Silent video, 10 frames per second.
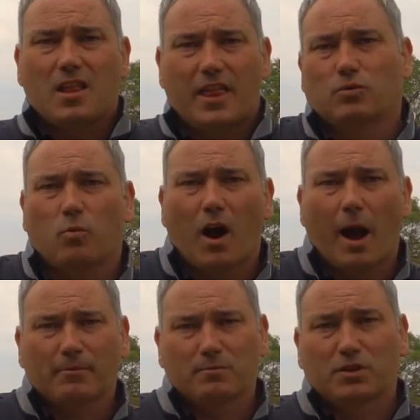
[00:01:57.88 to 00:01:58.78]
that's what
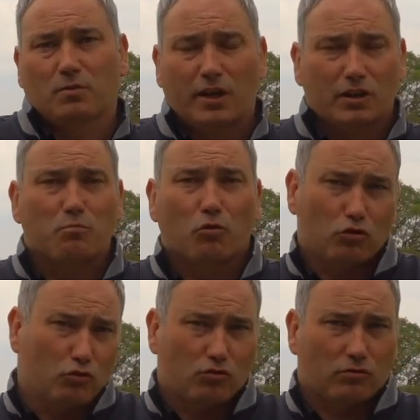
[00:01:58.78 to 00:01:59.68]
happens, my swing gets more
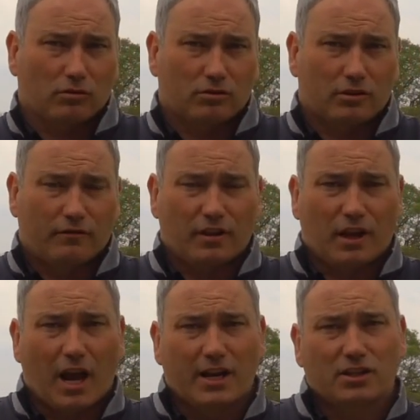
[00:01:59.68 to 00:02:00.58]
neutral. So for the
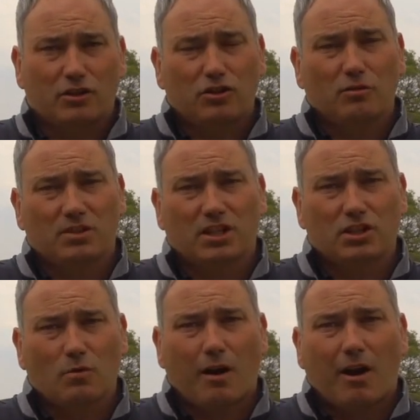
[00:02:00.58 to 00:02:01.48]
guys that are too much in
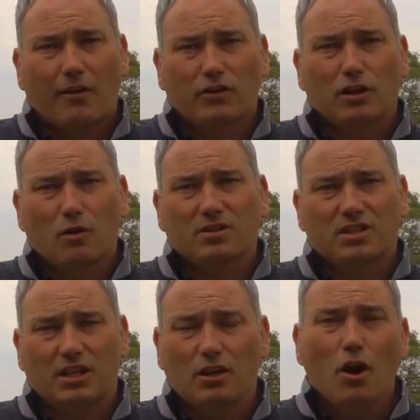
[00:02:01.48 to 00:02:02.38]
to out, having a lower
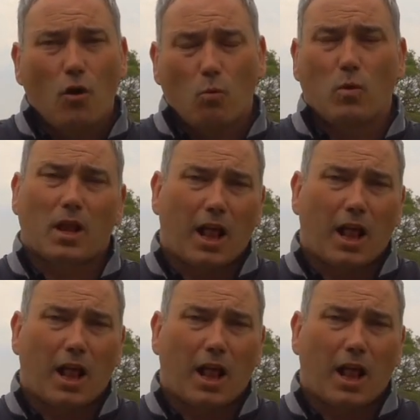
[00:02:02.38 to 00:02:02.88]
tee will